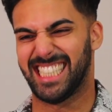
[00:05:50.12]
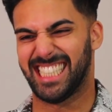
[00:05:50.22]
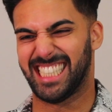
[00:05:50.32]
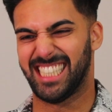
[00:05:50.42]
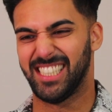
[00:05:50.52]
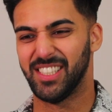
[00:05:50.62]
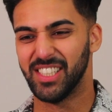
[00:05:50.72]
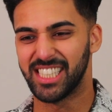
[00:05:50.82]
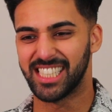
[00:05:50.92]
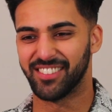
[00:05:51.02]
He's just
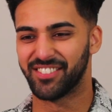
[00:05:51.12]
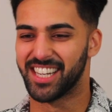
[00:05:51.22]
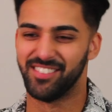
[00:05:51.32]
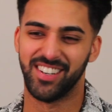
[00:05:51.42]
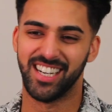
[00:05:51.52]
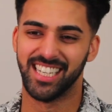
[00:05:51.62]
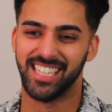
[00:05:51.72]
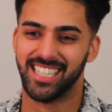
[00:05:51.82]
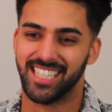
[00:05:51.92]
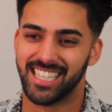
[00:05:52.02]
refusing to look after
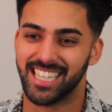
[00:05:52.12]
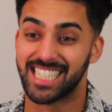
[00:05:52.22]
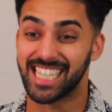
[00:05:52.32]
himself.